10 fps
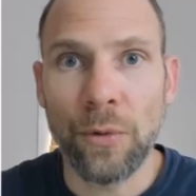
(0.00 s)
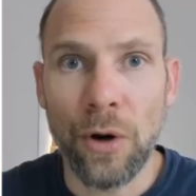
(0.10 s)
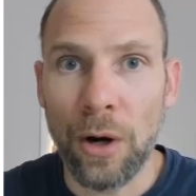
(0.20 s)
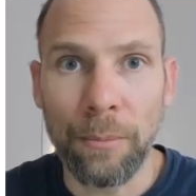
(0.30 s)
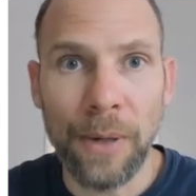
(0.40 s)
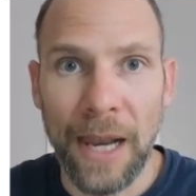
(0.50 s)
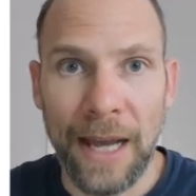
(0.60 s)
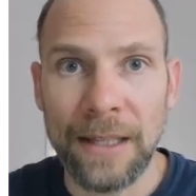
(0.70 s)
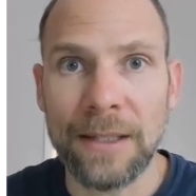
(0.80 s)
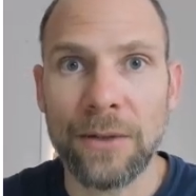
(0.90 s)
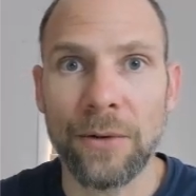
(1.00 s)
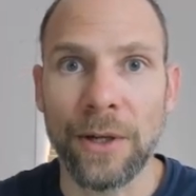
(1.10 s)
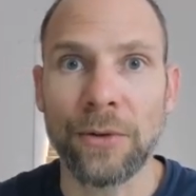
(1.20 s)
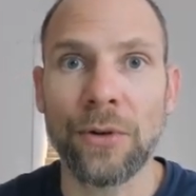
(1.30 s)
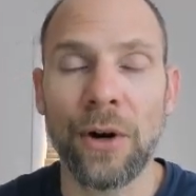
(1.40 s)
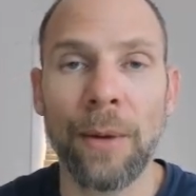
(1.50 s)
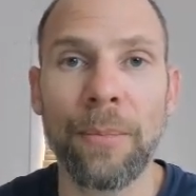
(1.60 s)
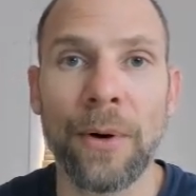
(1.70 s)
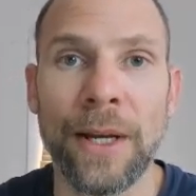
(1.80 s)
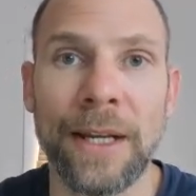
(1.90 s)
complex to
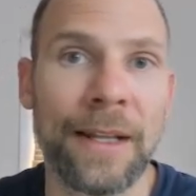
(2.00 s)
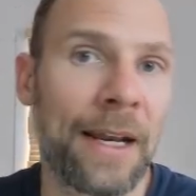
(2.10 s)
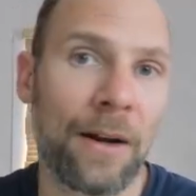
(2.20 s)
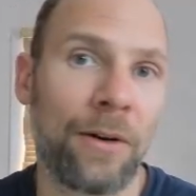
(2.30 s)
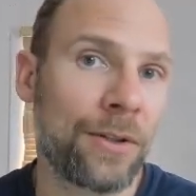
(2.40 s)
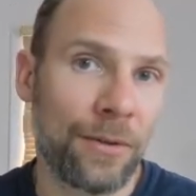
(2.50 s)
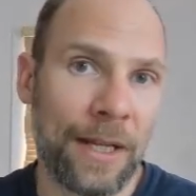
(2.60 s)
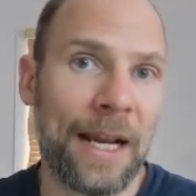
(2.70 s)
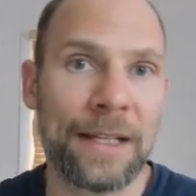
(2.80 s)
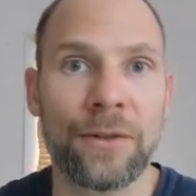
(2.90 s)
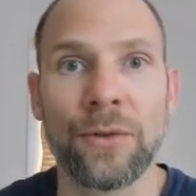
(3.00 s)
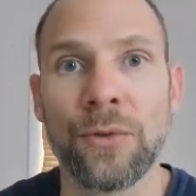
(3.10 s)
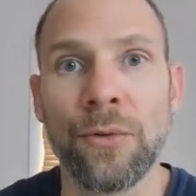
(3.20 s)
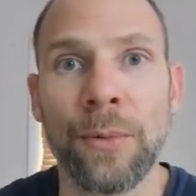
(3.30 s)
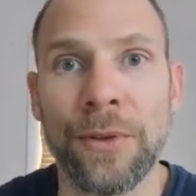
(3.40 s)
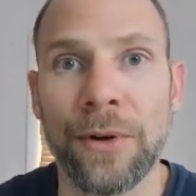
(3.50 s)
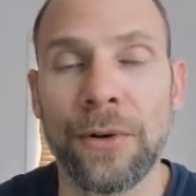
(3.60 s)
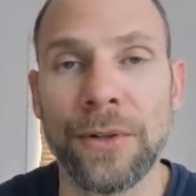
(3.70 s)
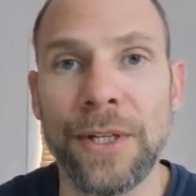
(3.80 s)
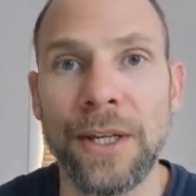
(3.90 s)
interpret and that also that has to do with the
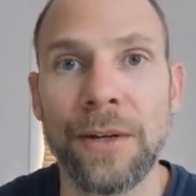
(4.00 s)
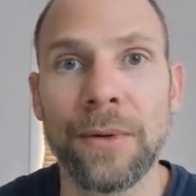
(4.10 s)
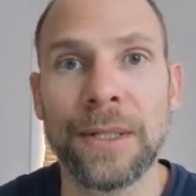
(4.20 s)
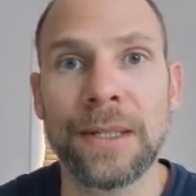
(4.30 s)
continuous